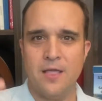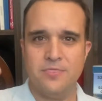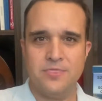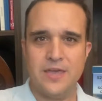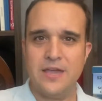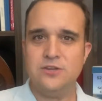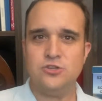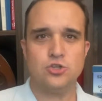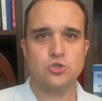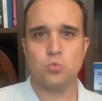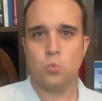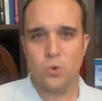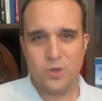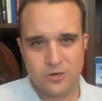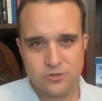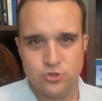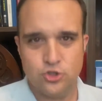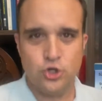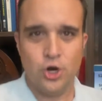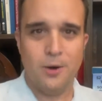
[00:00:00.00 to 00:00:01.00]
They just
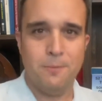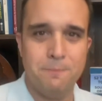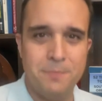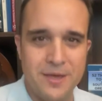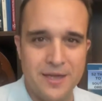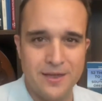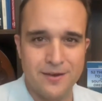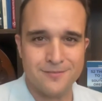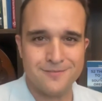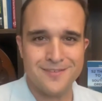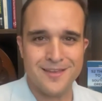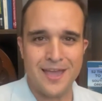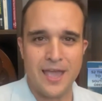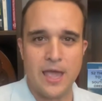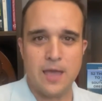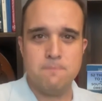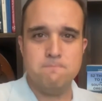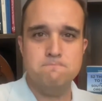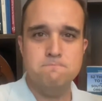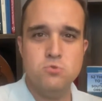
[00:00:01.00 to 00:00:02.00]
want to jump in
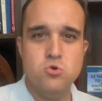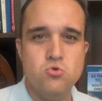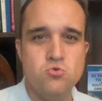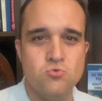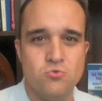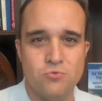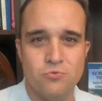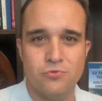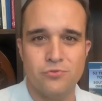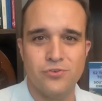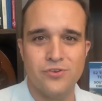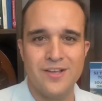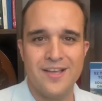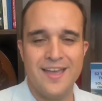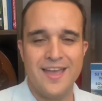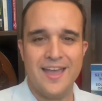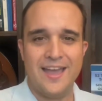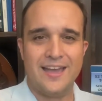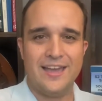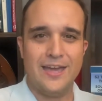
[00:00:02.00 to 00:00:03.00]
and move
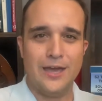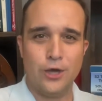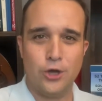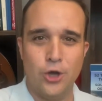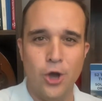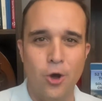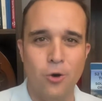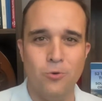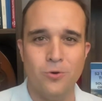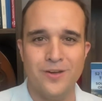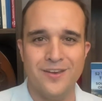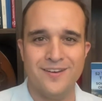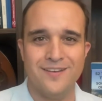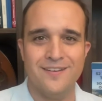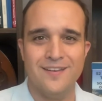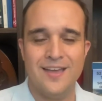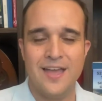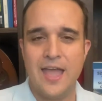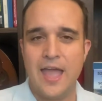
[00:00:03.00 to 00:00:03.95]
and get going,